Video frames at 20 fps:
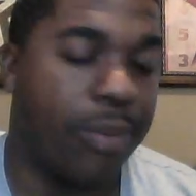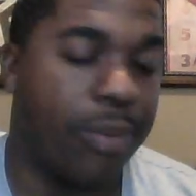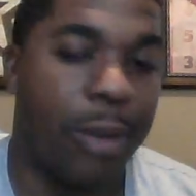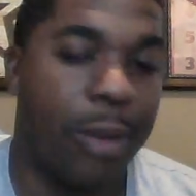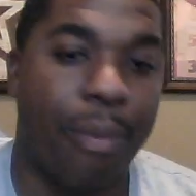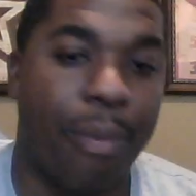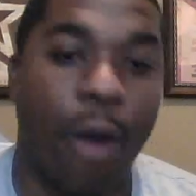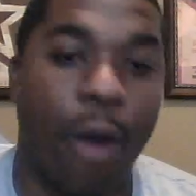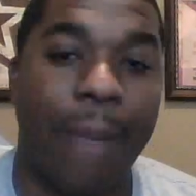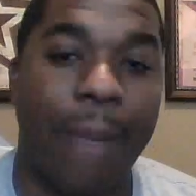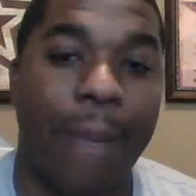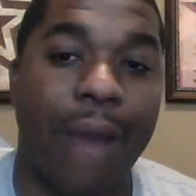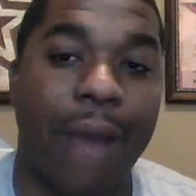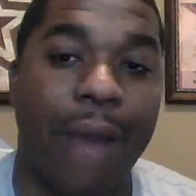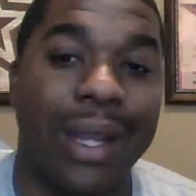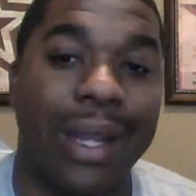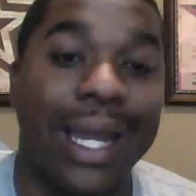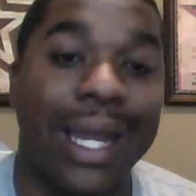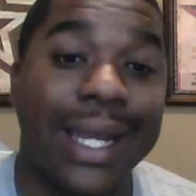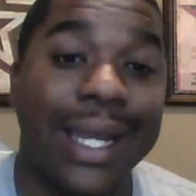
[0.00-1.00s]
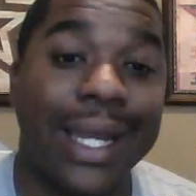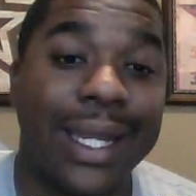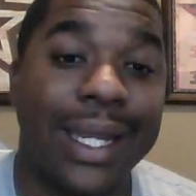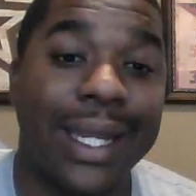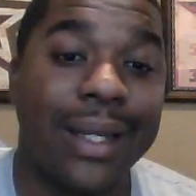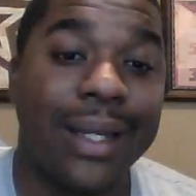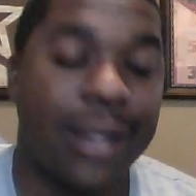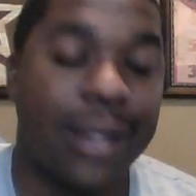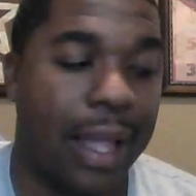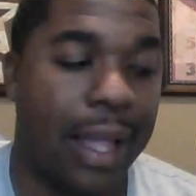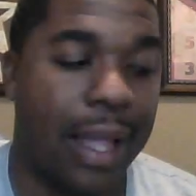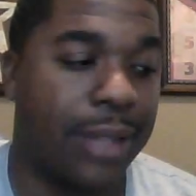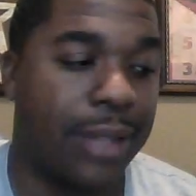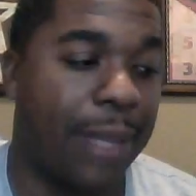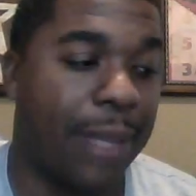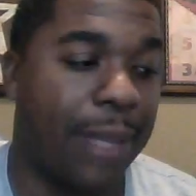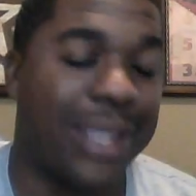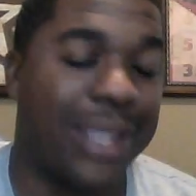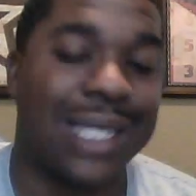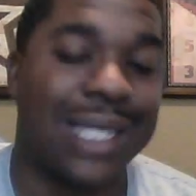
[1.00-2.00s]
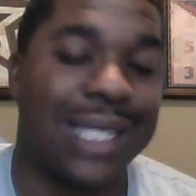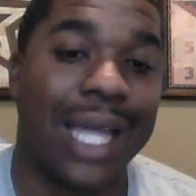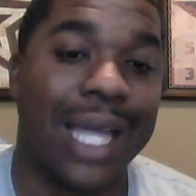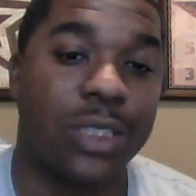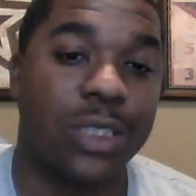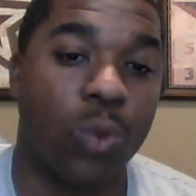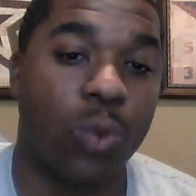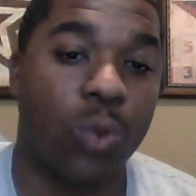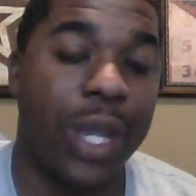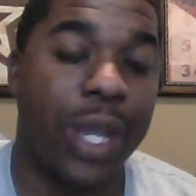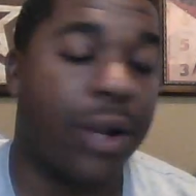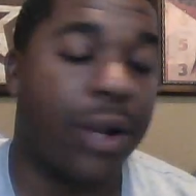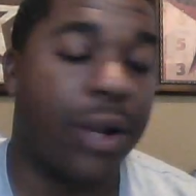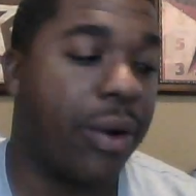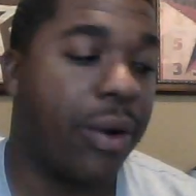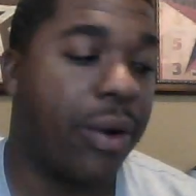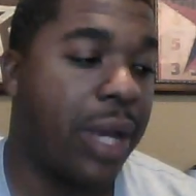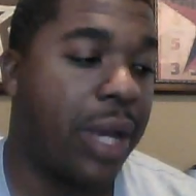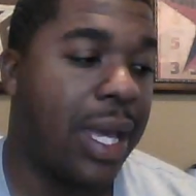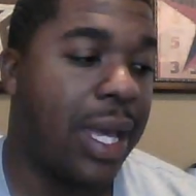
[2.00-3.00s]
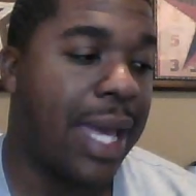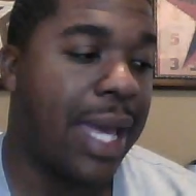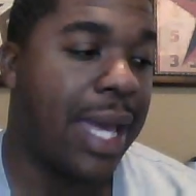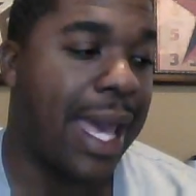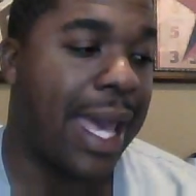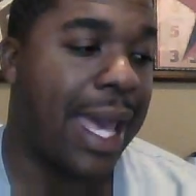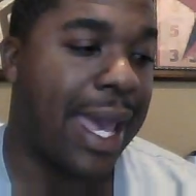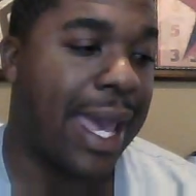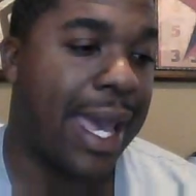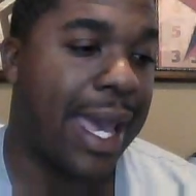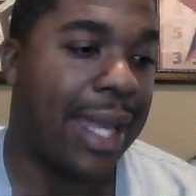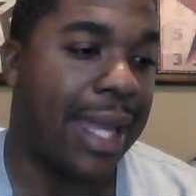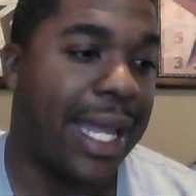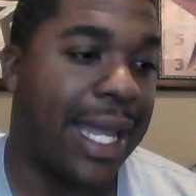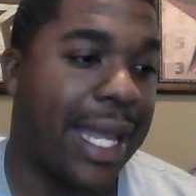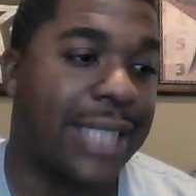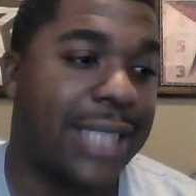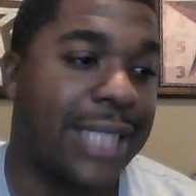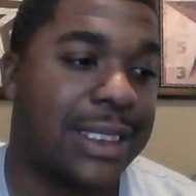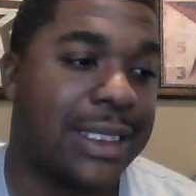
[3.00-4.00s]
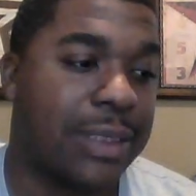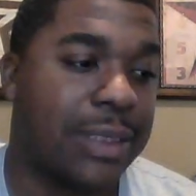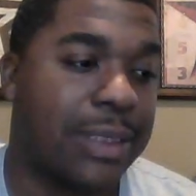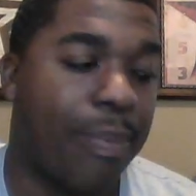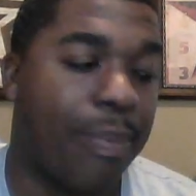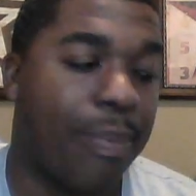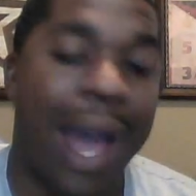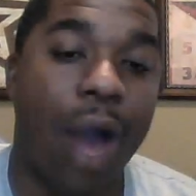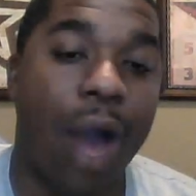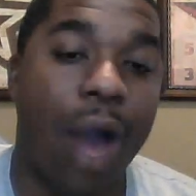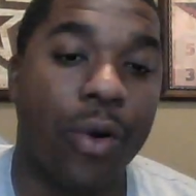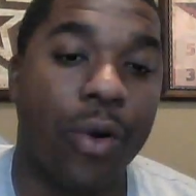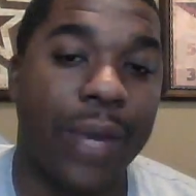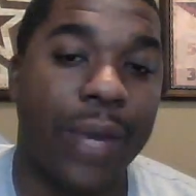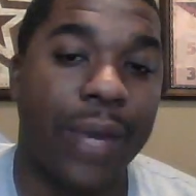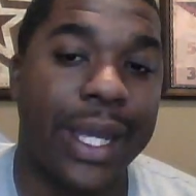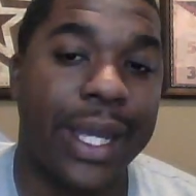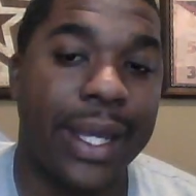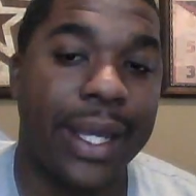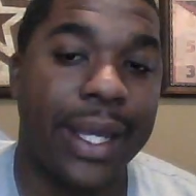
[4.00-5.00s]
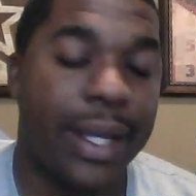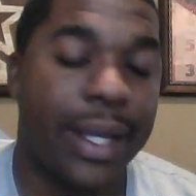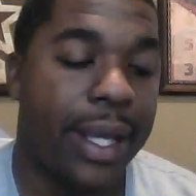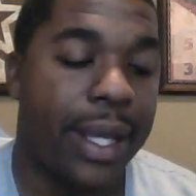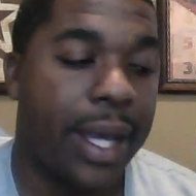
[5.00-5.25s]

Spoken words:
Burberry London. I mean, it's a lot sweeter and less powdery.